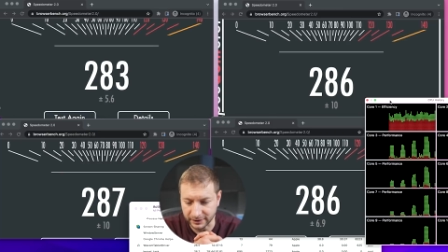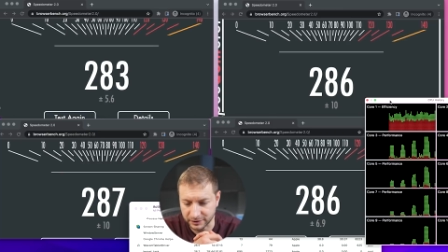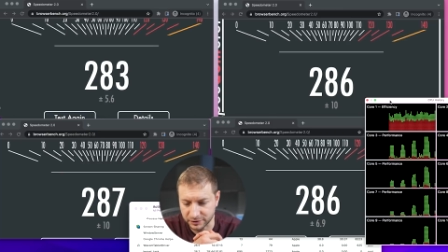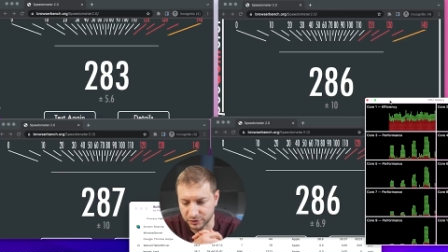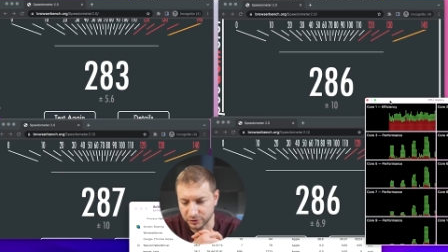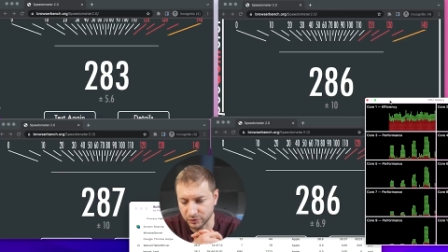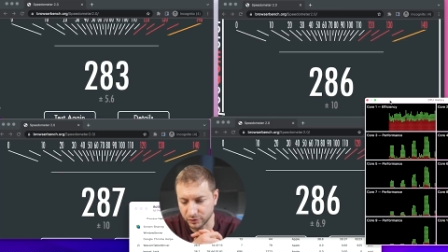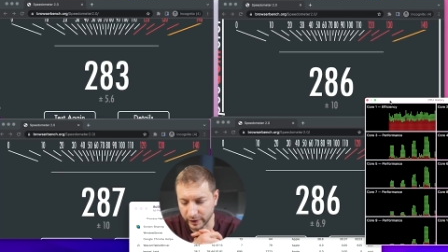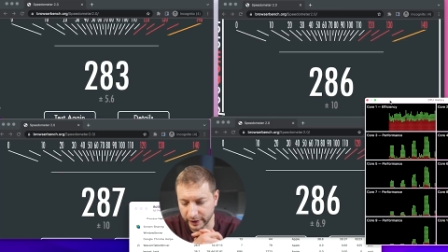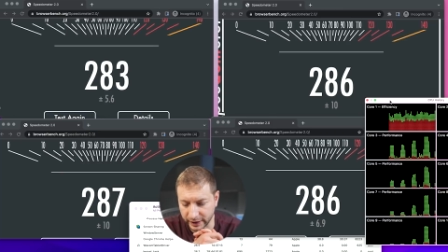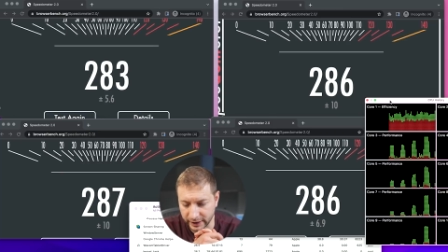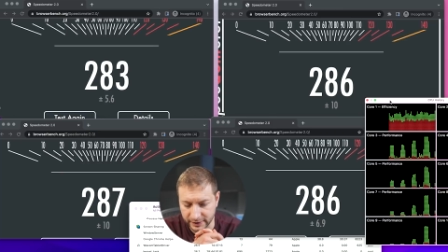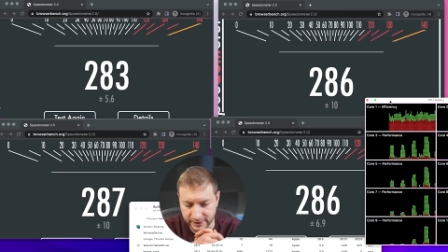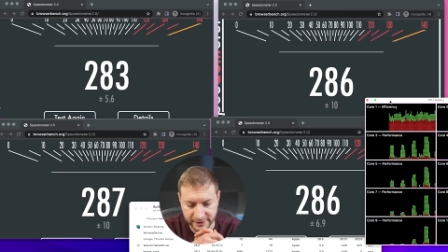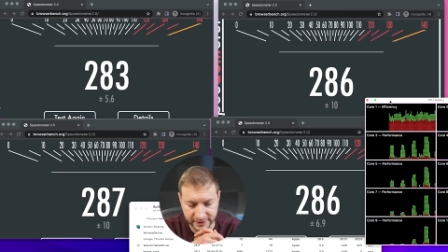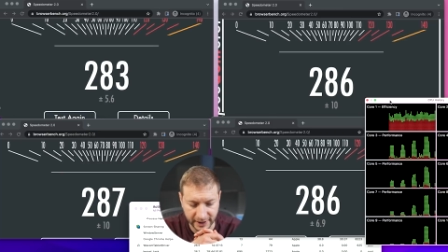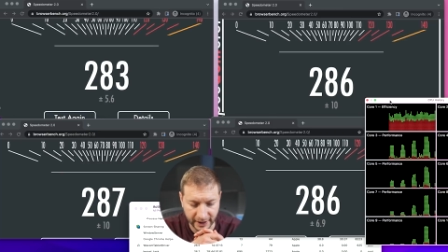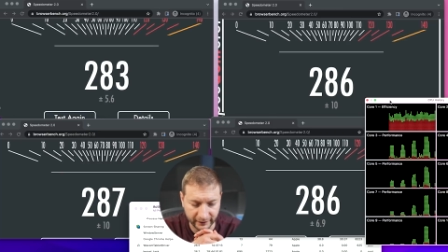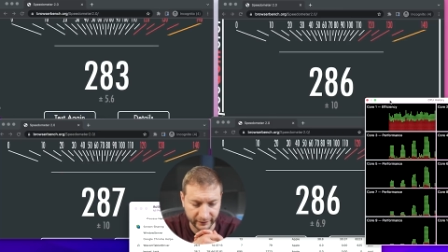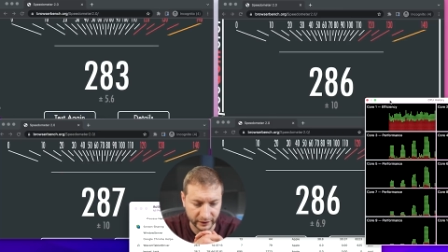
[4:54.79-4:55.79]
two
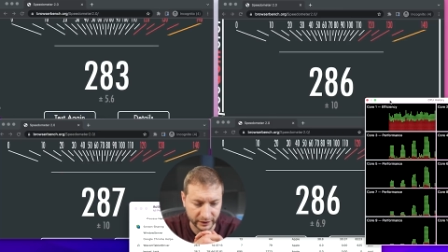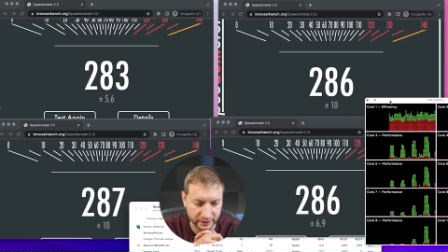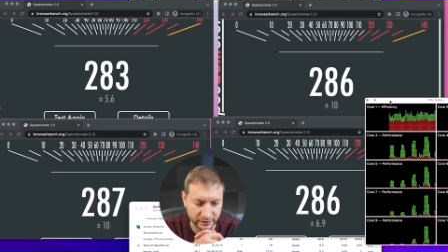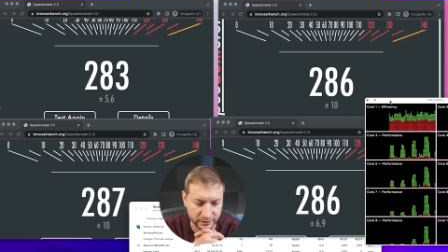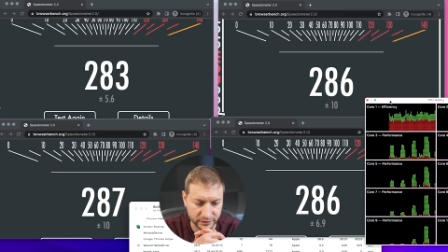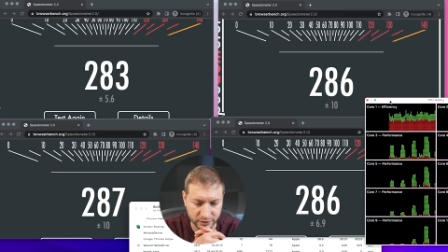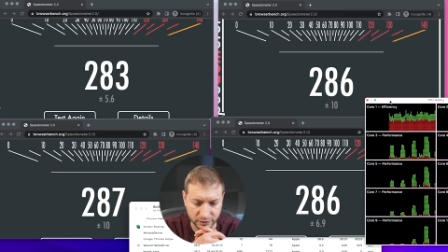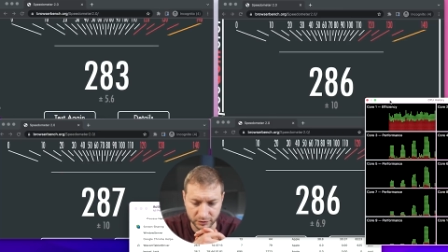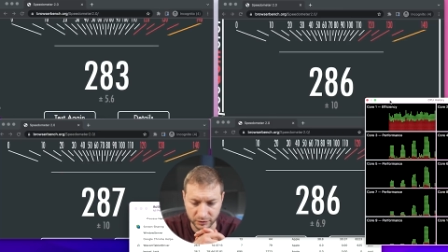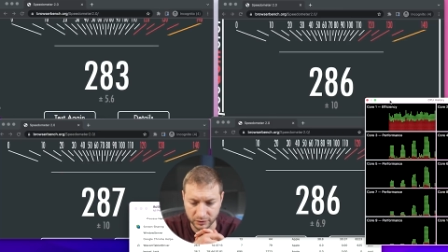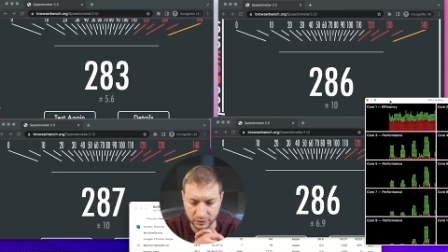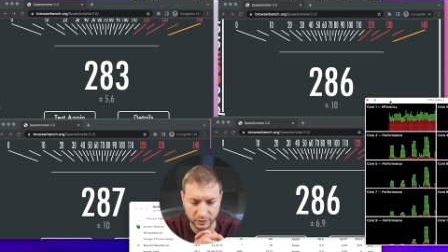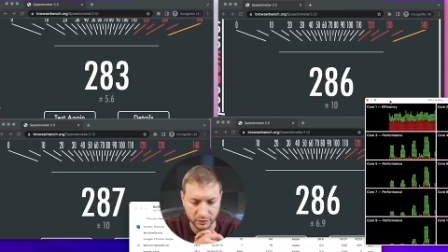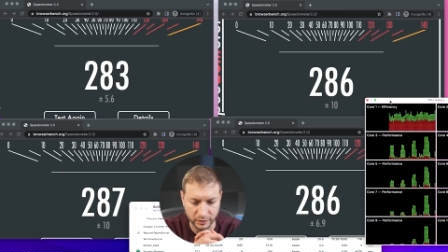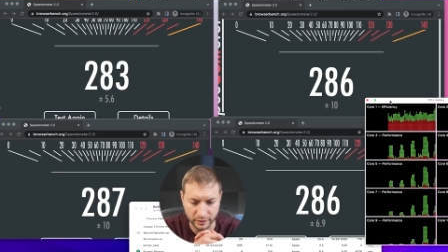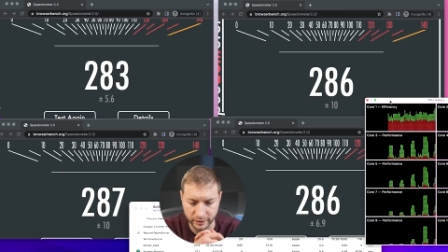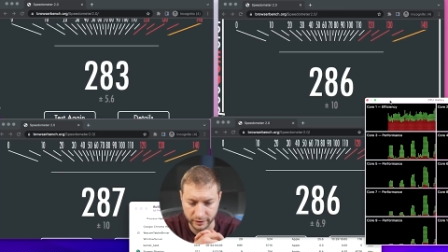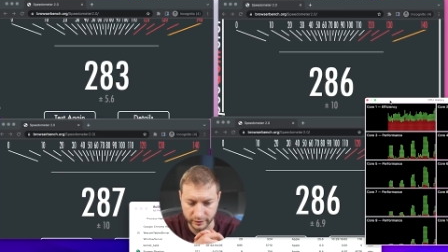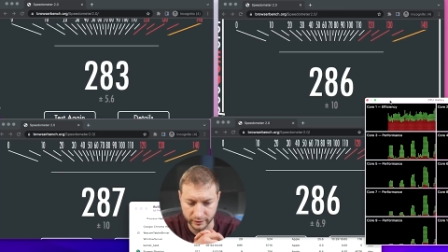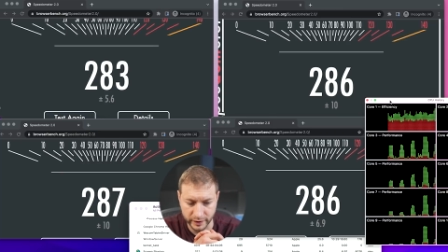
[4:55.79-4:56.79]
eighty-seven to
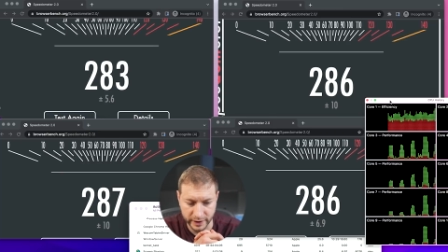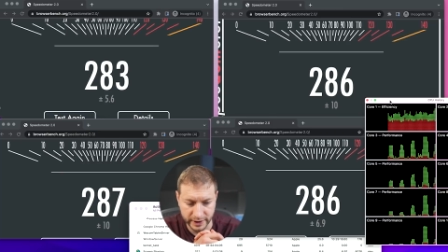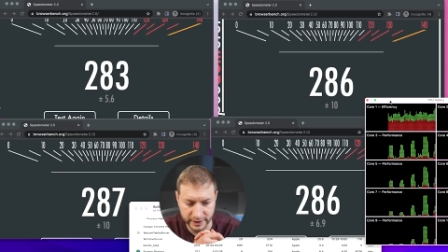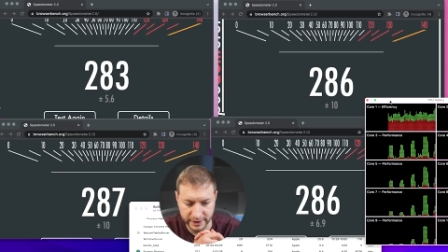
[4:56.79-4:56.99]
three